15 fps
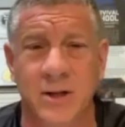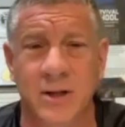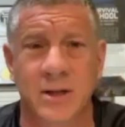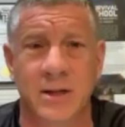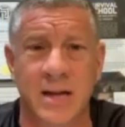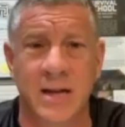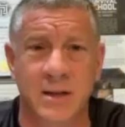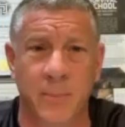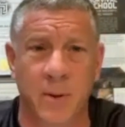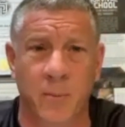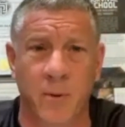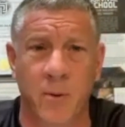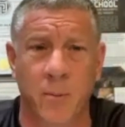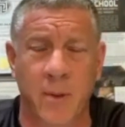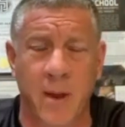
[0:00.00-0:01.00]
That's something
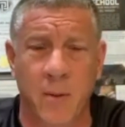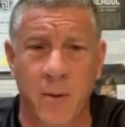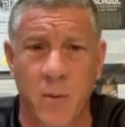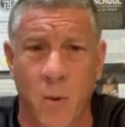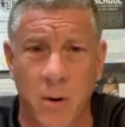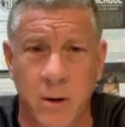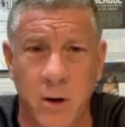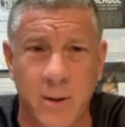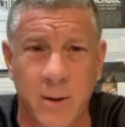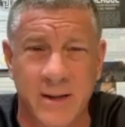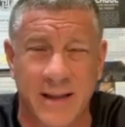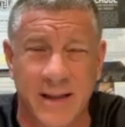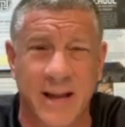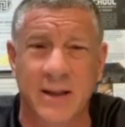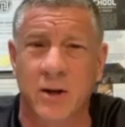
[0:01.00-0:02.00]
that we want to do because I
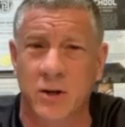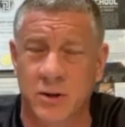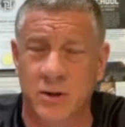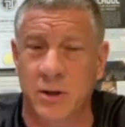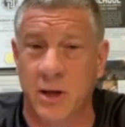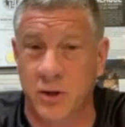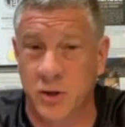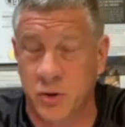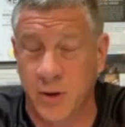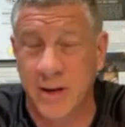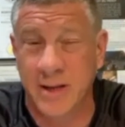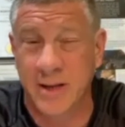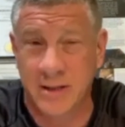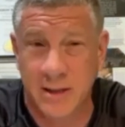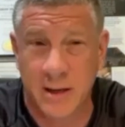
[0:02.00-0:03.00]
think the strength is
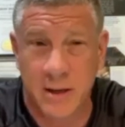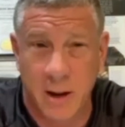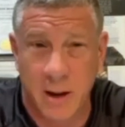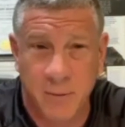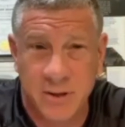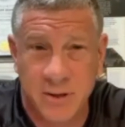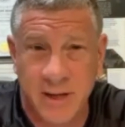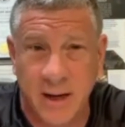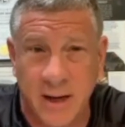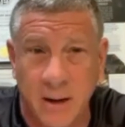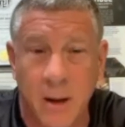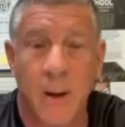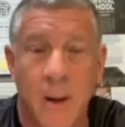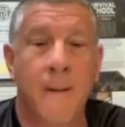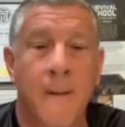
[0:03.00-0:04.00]
in the numbers there.
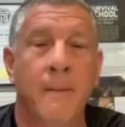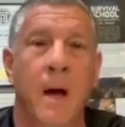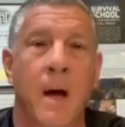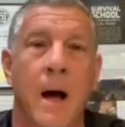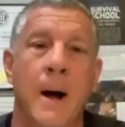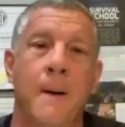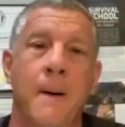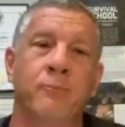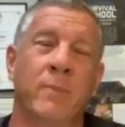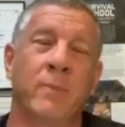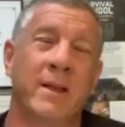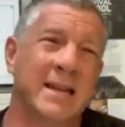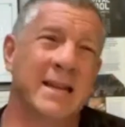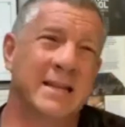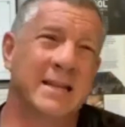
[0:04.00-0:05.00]
But
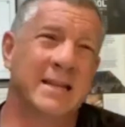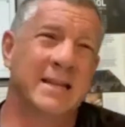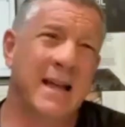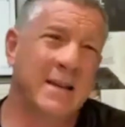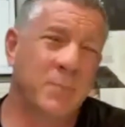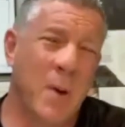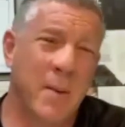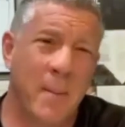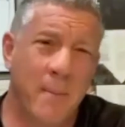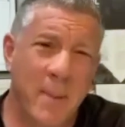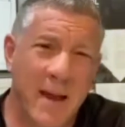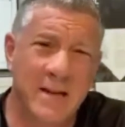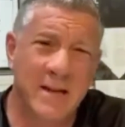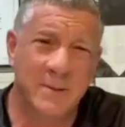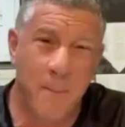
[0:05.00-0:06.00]
that's probably the biggest
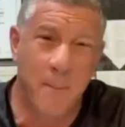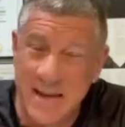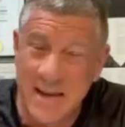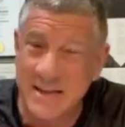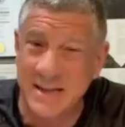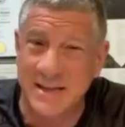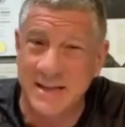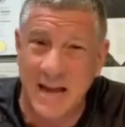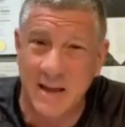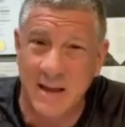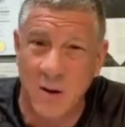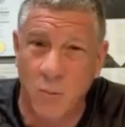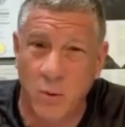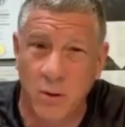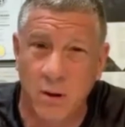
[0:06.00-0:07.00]
business thing that
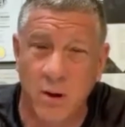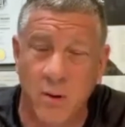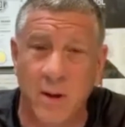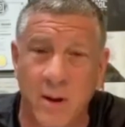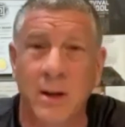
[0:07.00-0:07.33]
we're doing.